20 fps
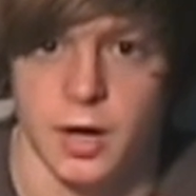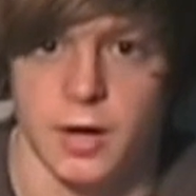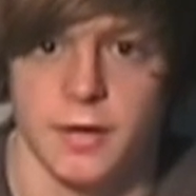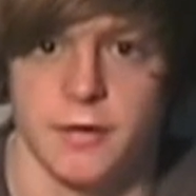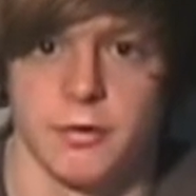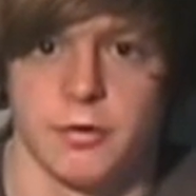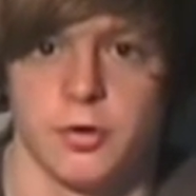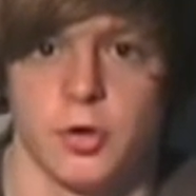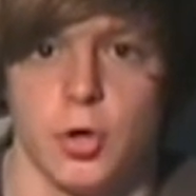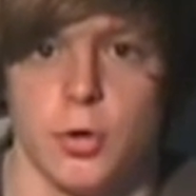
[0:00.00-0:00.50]

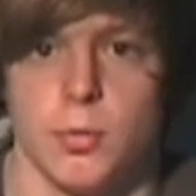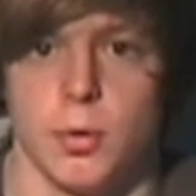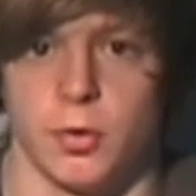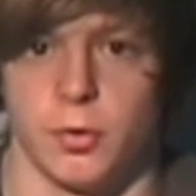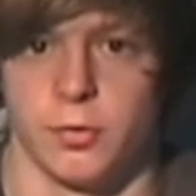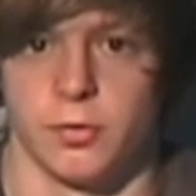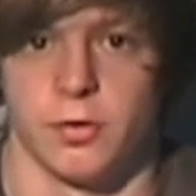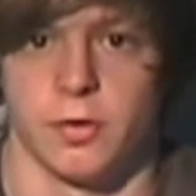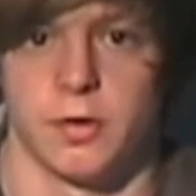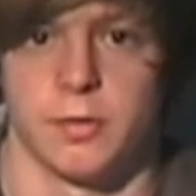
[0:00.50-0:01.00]
There are two
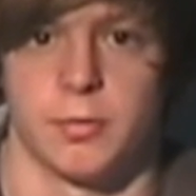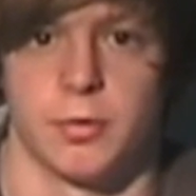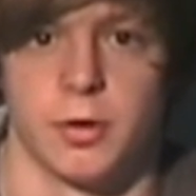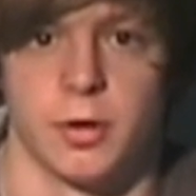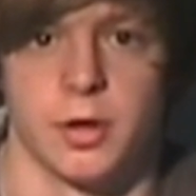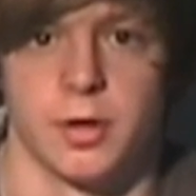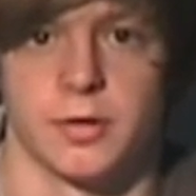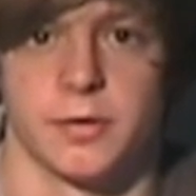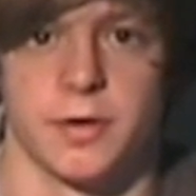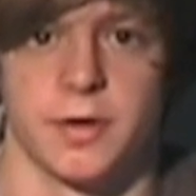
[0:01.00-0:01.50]
models of this
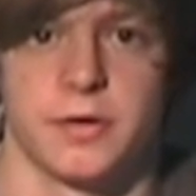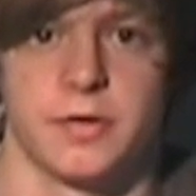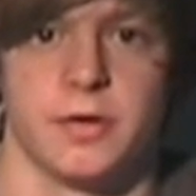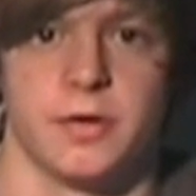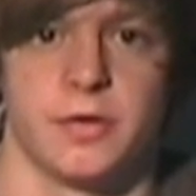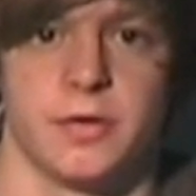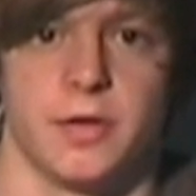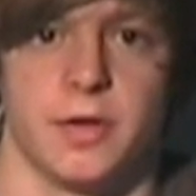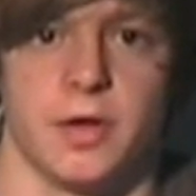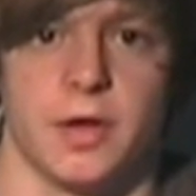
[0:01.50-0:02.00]
product. This
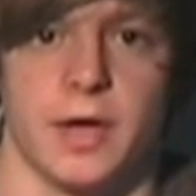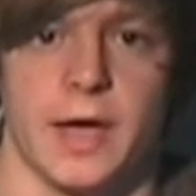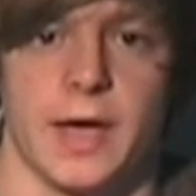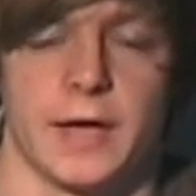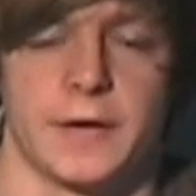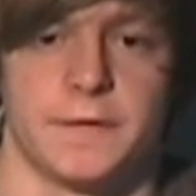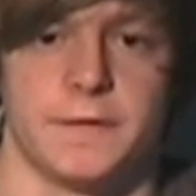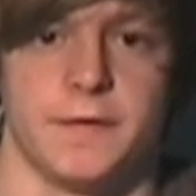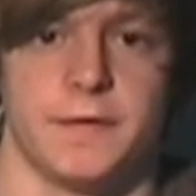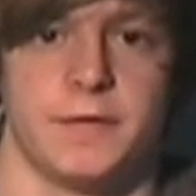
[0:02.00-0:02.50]
is the
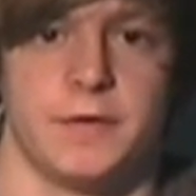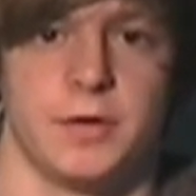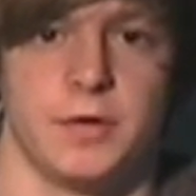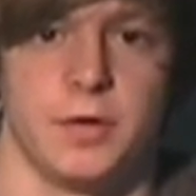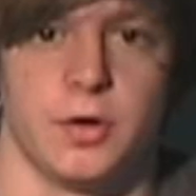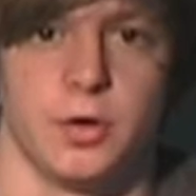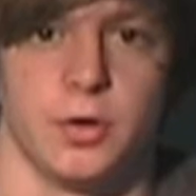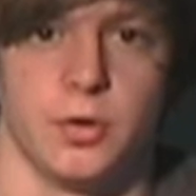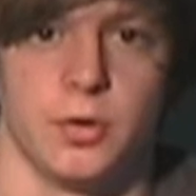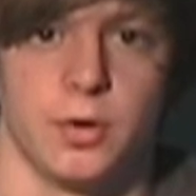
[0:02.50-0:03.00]

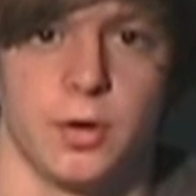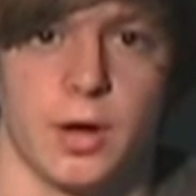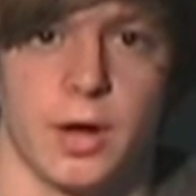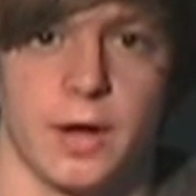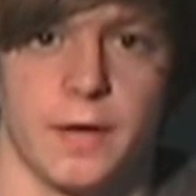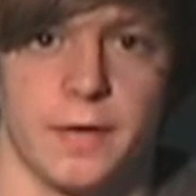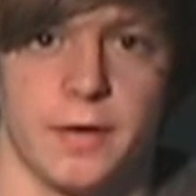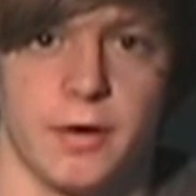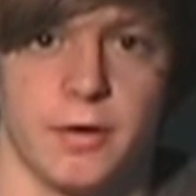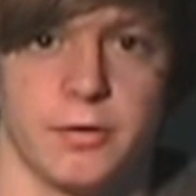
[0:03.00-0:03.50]
X52,
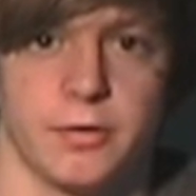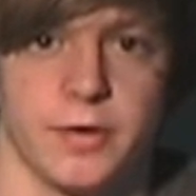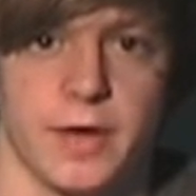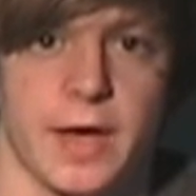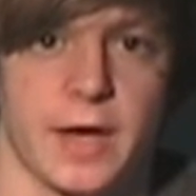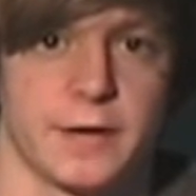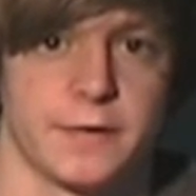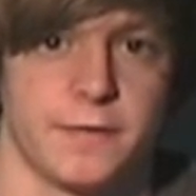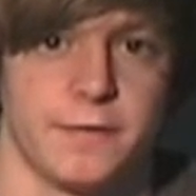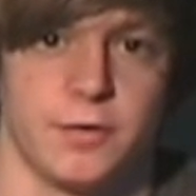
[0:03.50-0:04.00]
and there is the
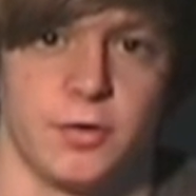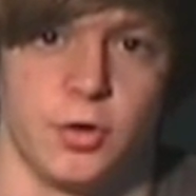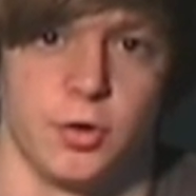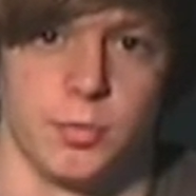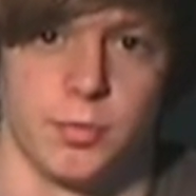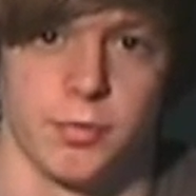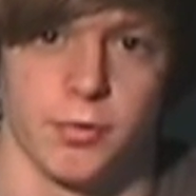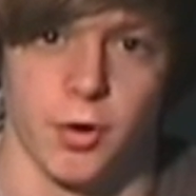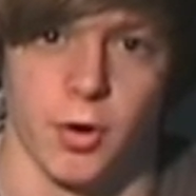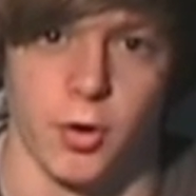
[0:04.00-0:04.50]

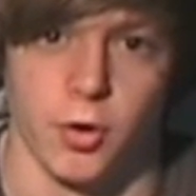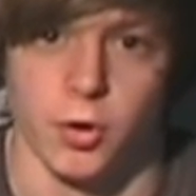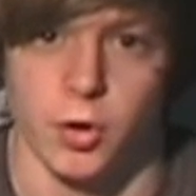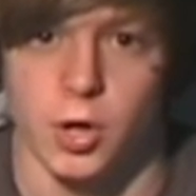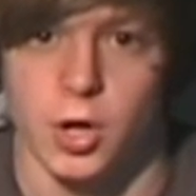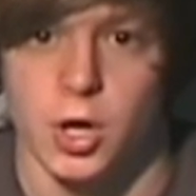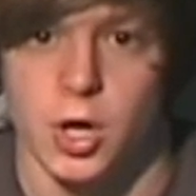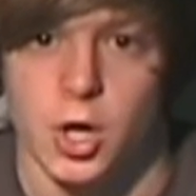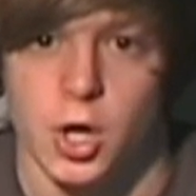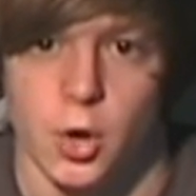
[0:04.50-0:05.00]
X52 Pro,
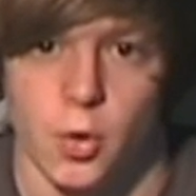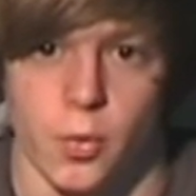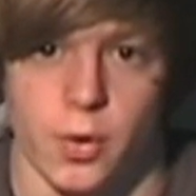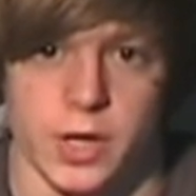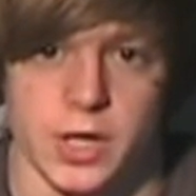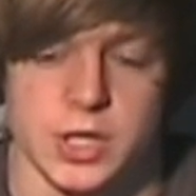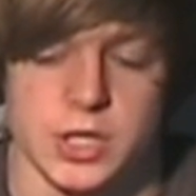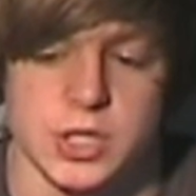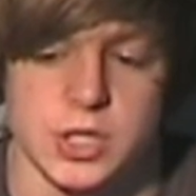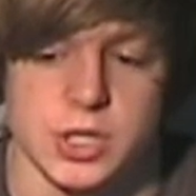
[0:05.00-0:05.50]

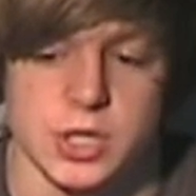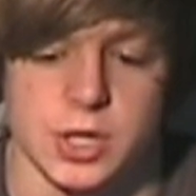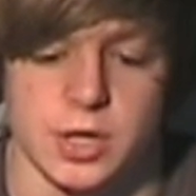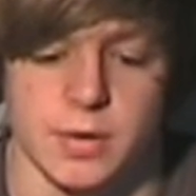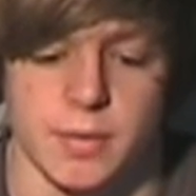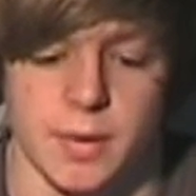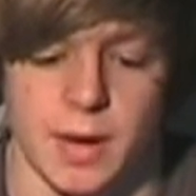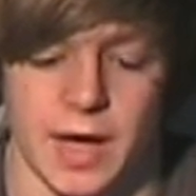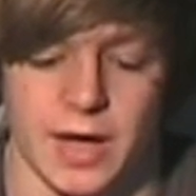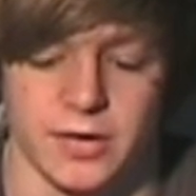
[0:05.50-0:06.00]
which
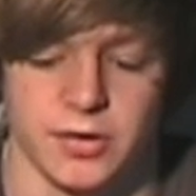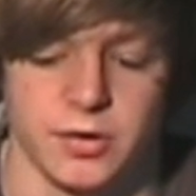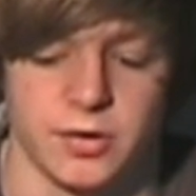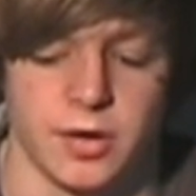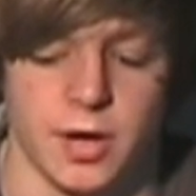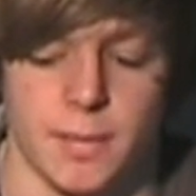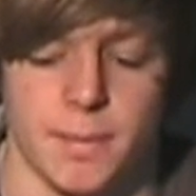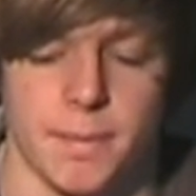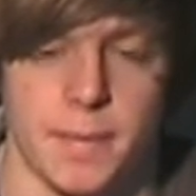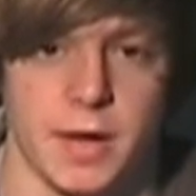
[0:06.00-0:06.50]

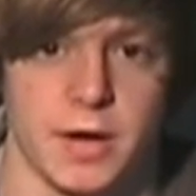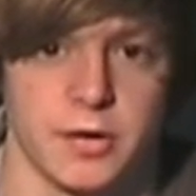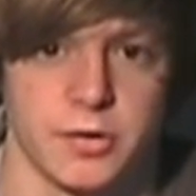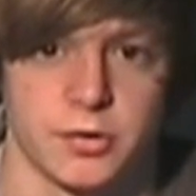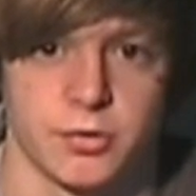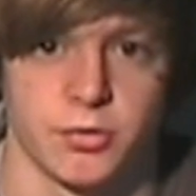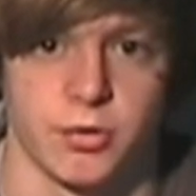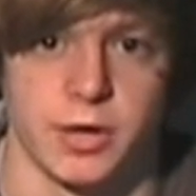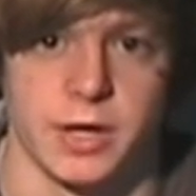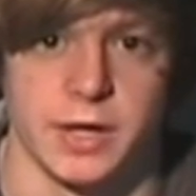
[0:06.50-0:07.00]
has a better
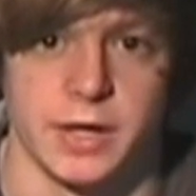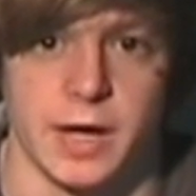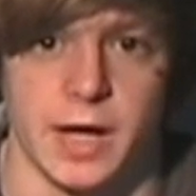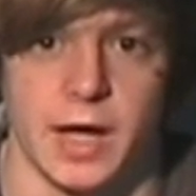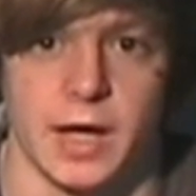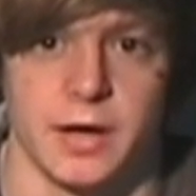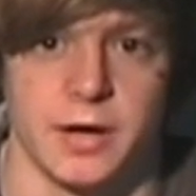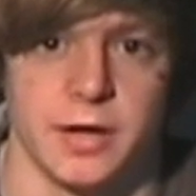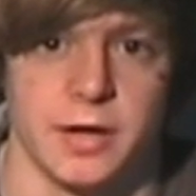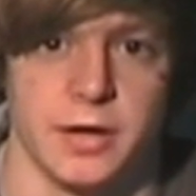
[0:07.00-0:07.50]
screen
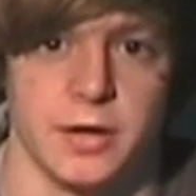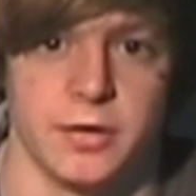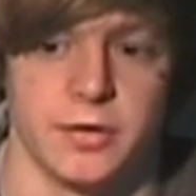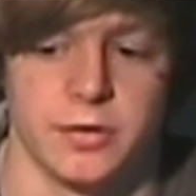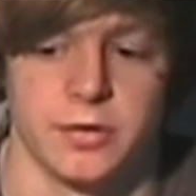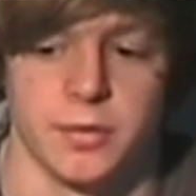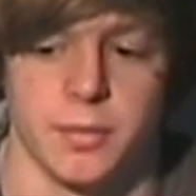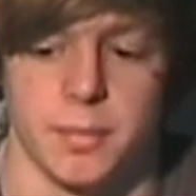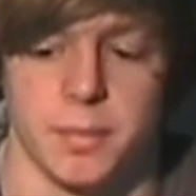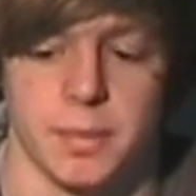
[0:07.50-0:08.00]
and
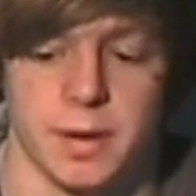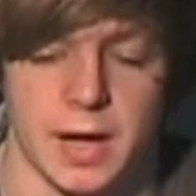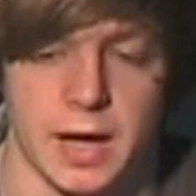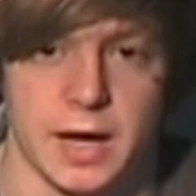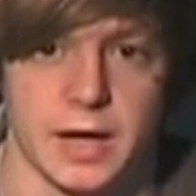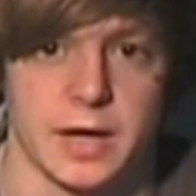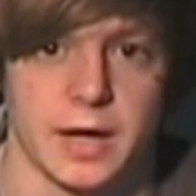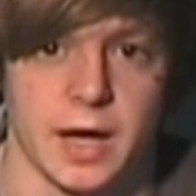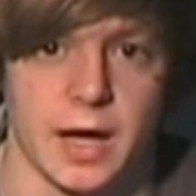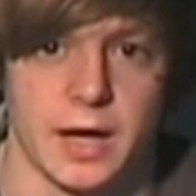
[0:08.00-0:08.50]
is
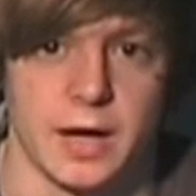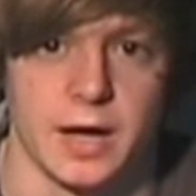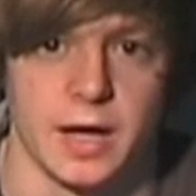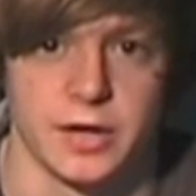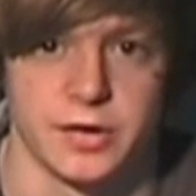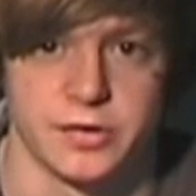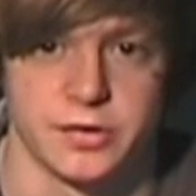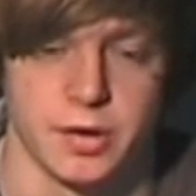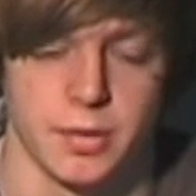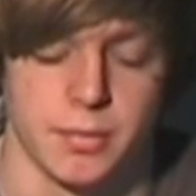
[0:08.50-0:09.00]
black and
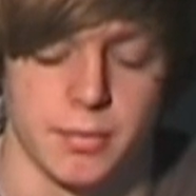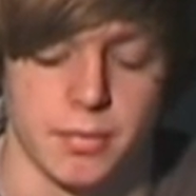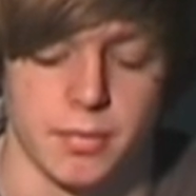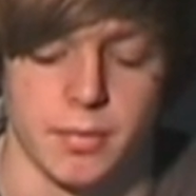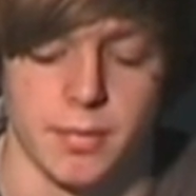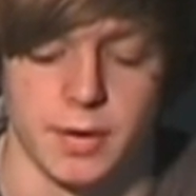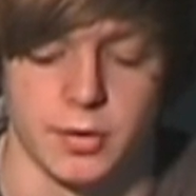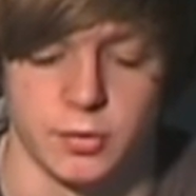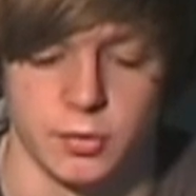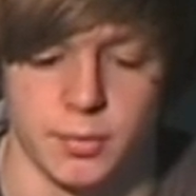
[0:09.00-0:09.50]
has some
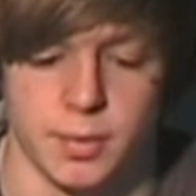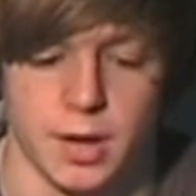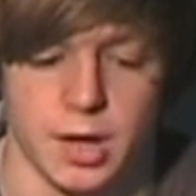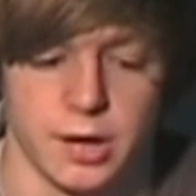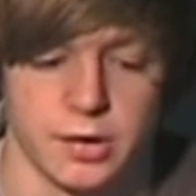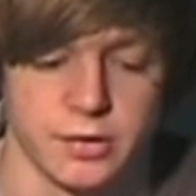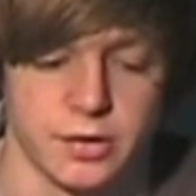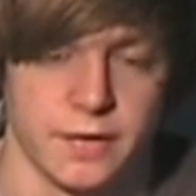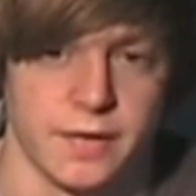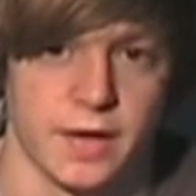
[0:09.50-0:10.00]
metal
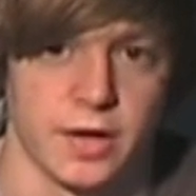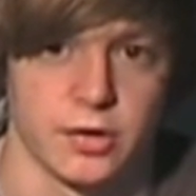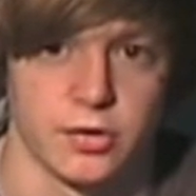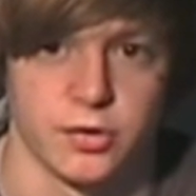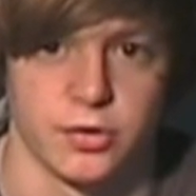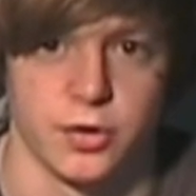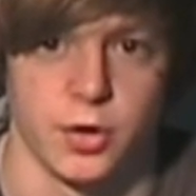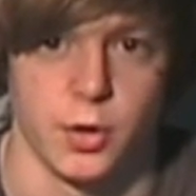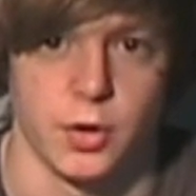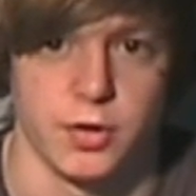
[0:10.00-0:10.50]
parts, and
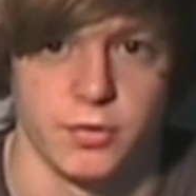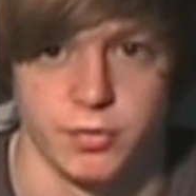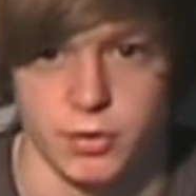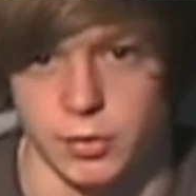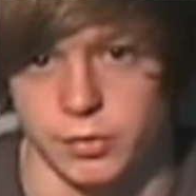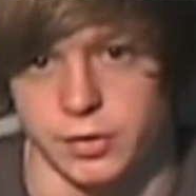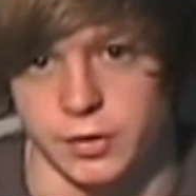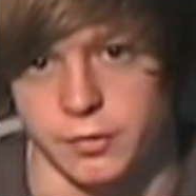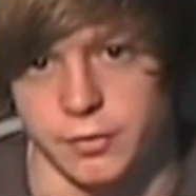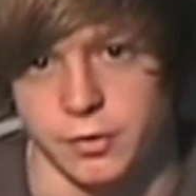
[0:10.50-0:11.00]
that's the only
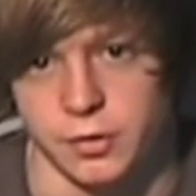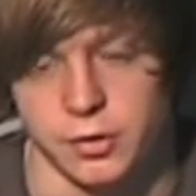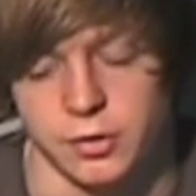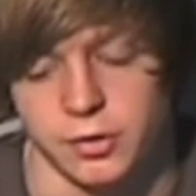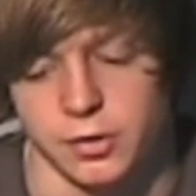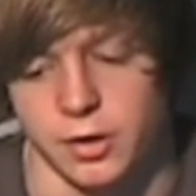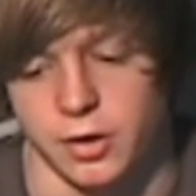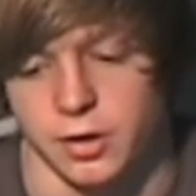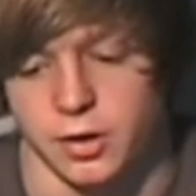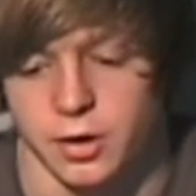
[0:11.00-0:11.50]
real difference.
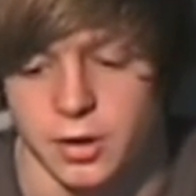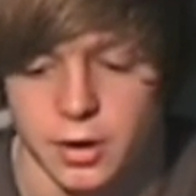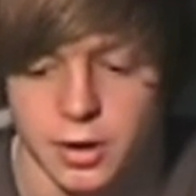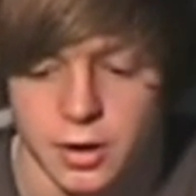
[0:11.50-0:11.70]
So